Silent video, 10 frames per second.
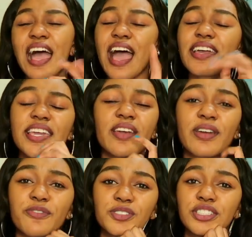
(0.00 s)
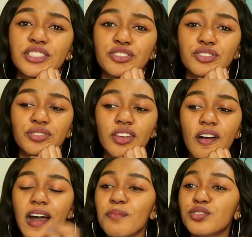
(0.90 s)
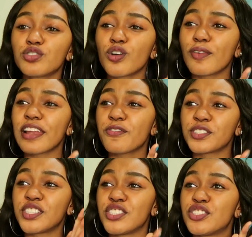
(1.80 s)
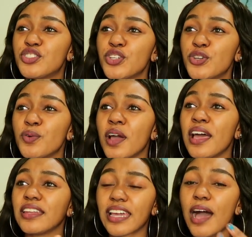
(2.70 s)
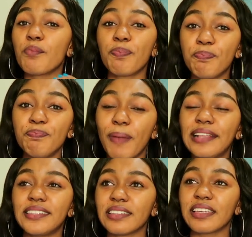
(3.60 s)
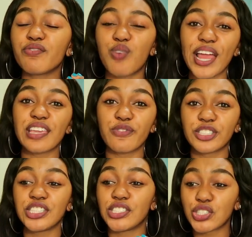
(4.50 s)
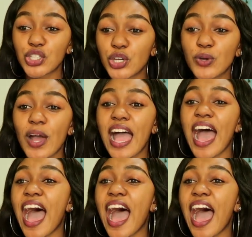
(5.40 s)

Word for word: I can't wait for season 2, y'all. I'm so ready for season 2. Like, I'm mentally ready for season 2.